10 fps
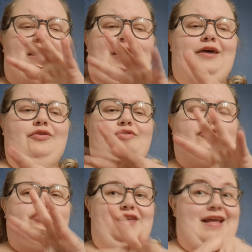on how
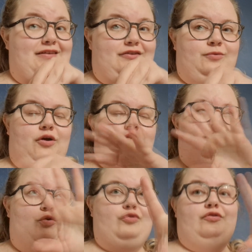those genetics works
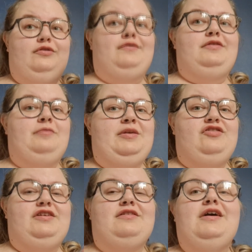with all those different
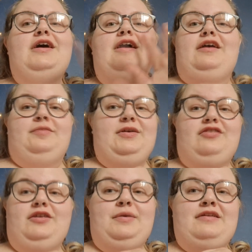species,
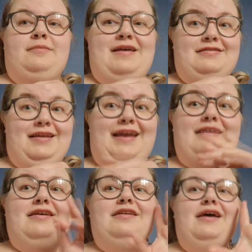especially when
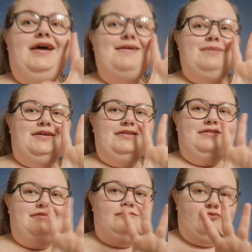domesticated, but
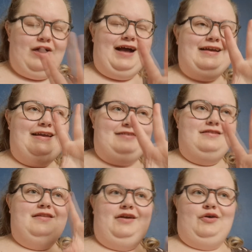rat
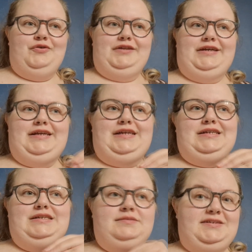isn't the only
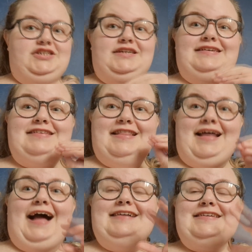species
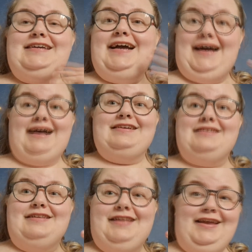that
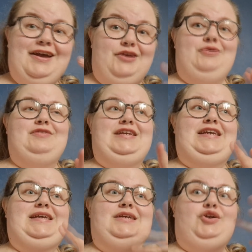has the
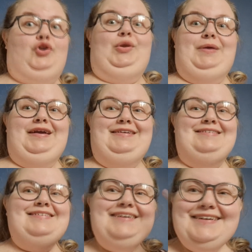agouti
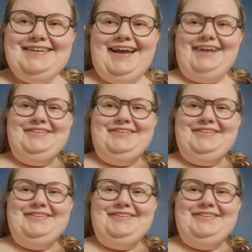colouring. Yeah,